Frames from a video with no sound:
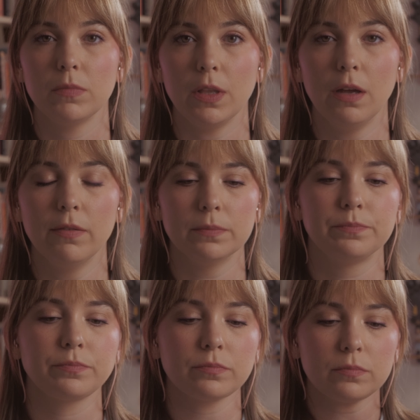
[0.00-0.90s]
Love it.
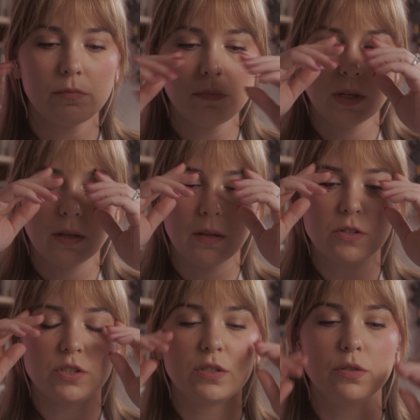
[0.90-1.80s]

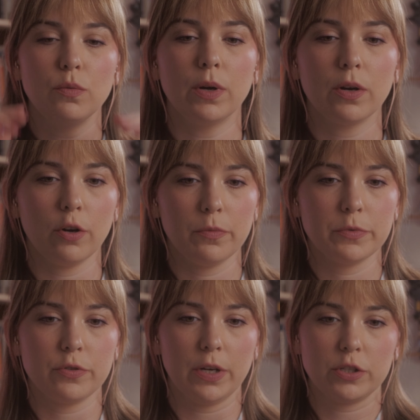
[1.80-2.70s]
Let's just do one arm
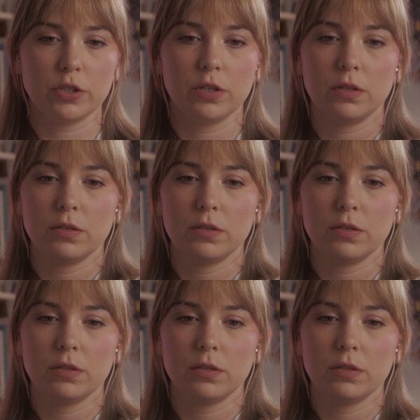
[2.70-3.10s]
stretch.